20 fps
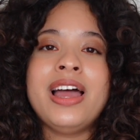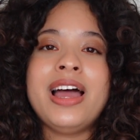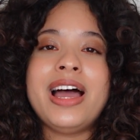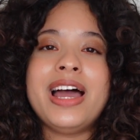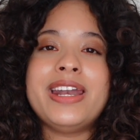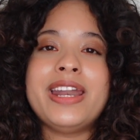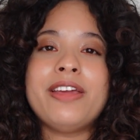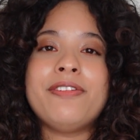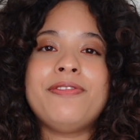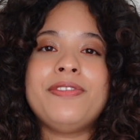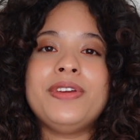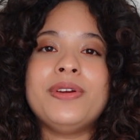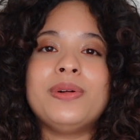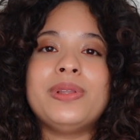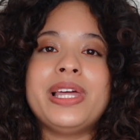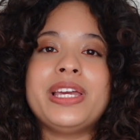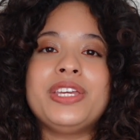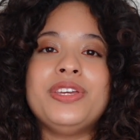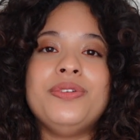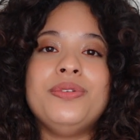and I
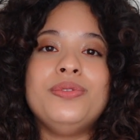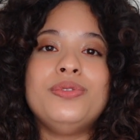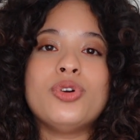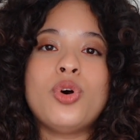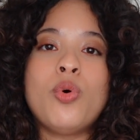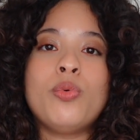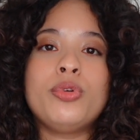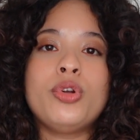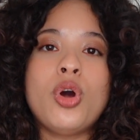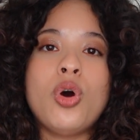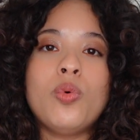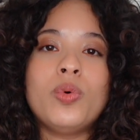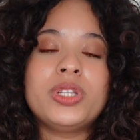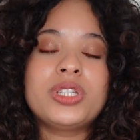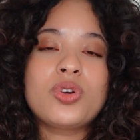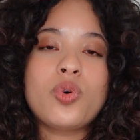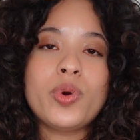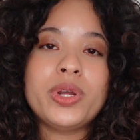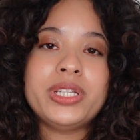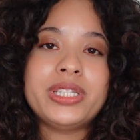feel like you don't know
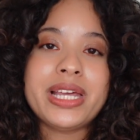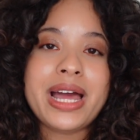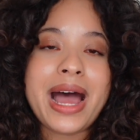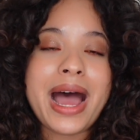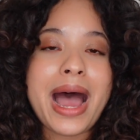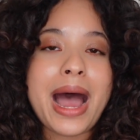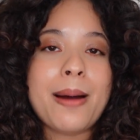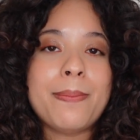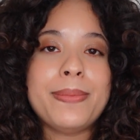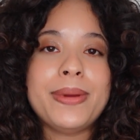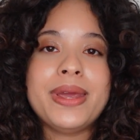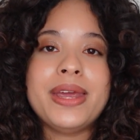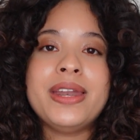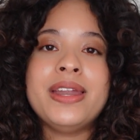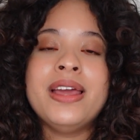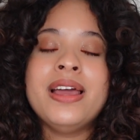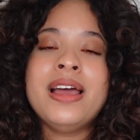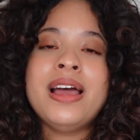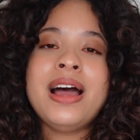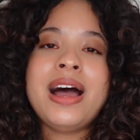what's going to
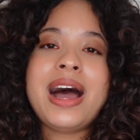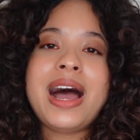happen.